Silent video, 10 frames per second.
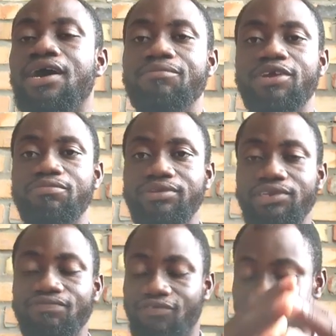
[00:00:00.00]
um, the
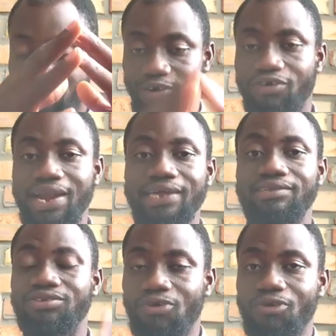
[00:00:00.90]
British from
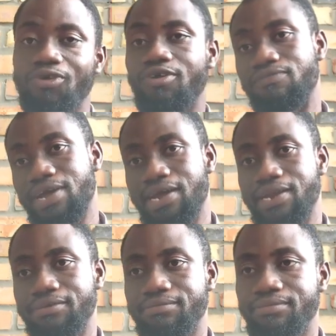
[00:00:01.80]
colonizing the whole of Ghana,